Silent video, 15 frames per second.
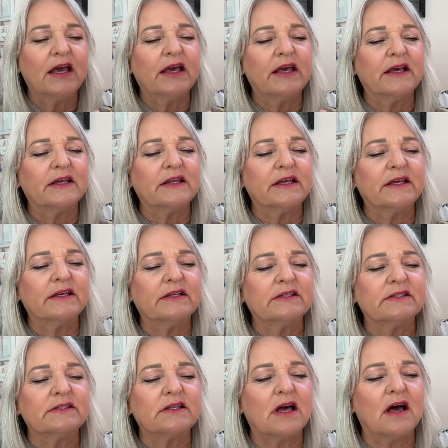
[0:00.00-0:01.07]
It
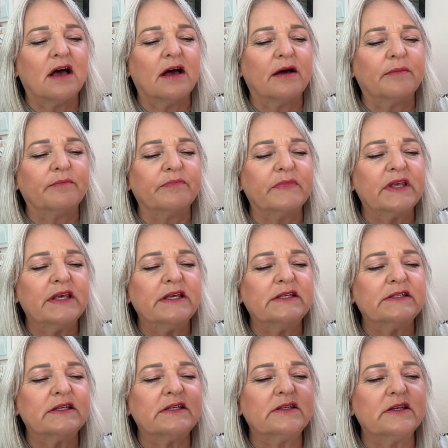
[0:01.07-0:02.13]
is
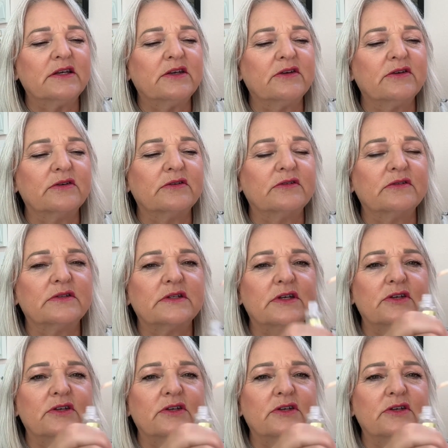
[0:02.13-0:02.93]
easy to use.